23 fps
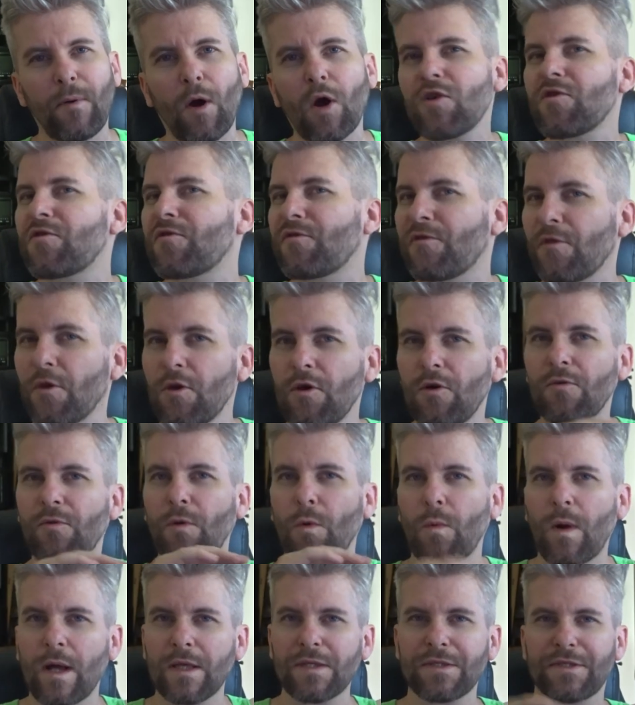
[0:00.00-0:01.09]
both
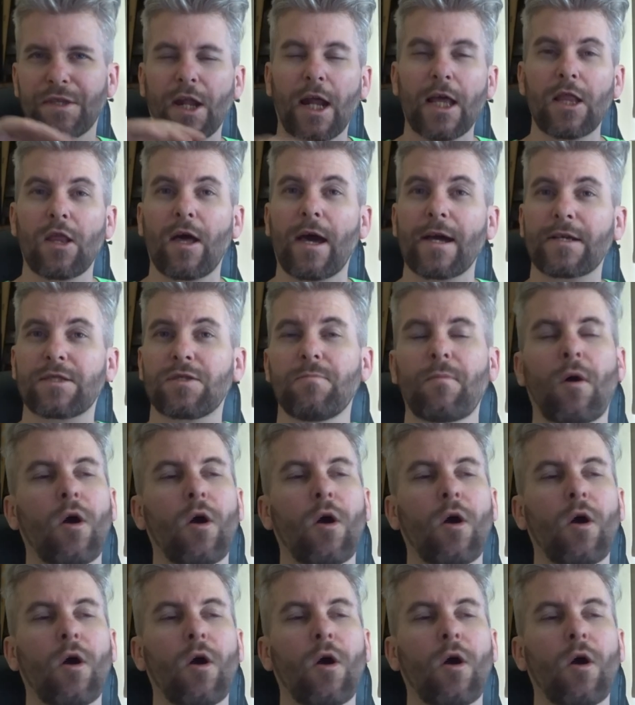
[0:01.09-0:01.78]
the ones that I like the